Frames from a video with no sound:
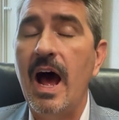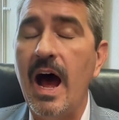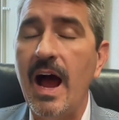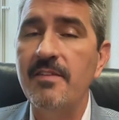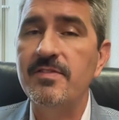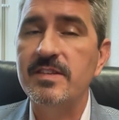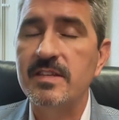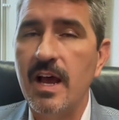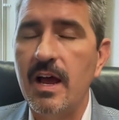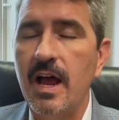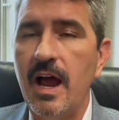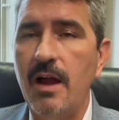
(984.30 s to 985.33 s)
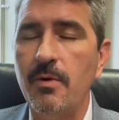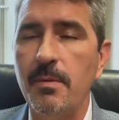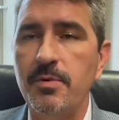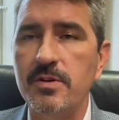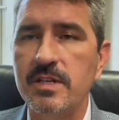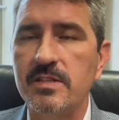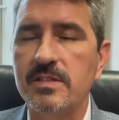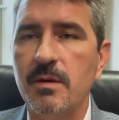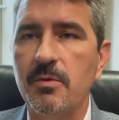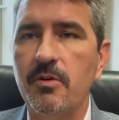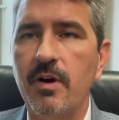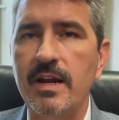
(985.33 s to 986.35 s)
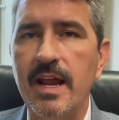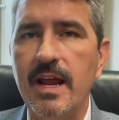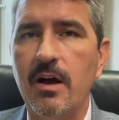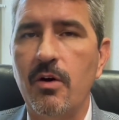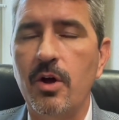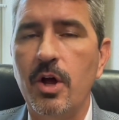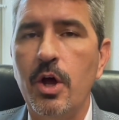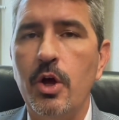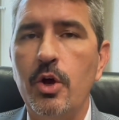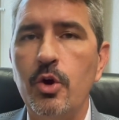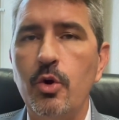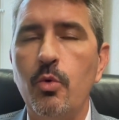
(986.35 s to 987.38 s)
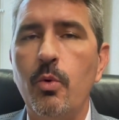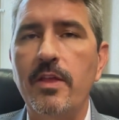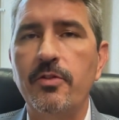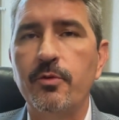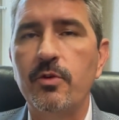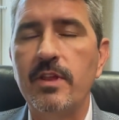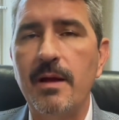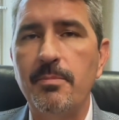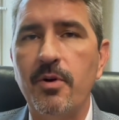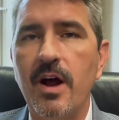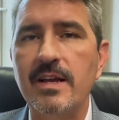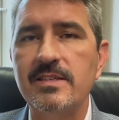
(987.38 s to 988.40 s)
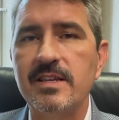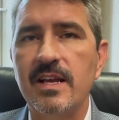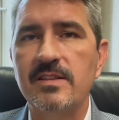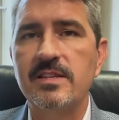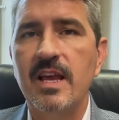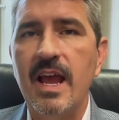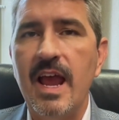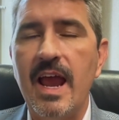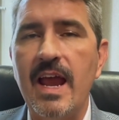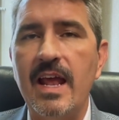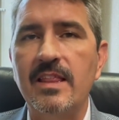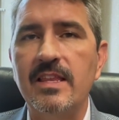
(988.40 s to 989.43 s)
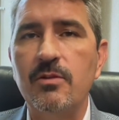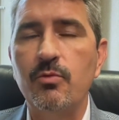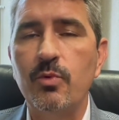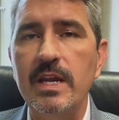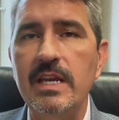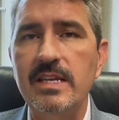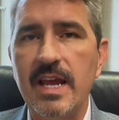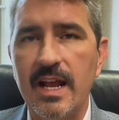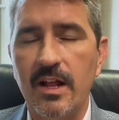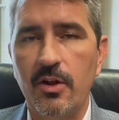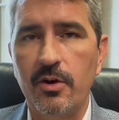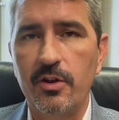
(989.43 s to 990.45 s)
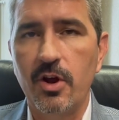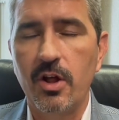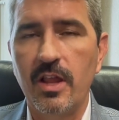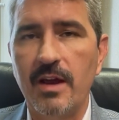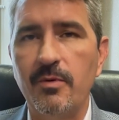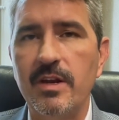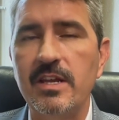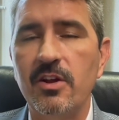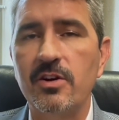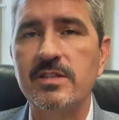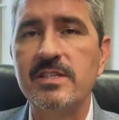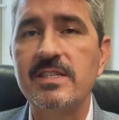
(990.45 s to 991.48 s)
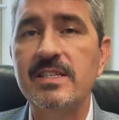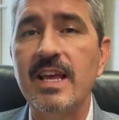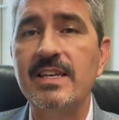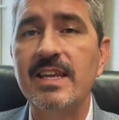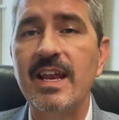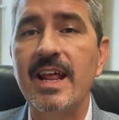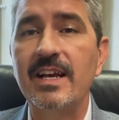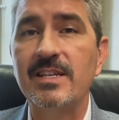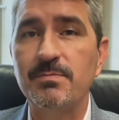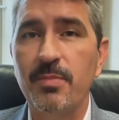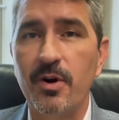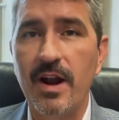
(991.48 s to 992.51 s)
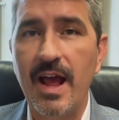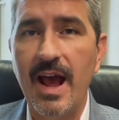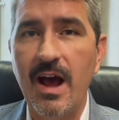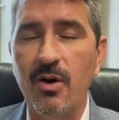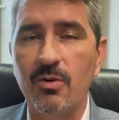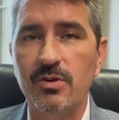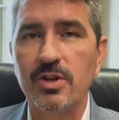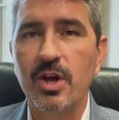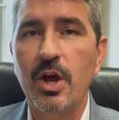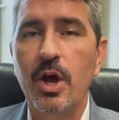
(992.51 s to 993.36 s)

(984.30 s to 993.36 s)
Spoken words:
I represent someone right now who went through that process, and the retailer, the online retailer, sent an expert out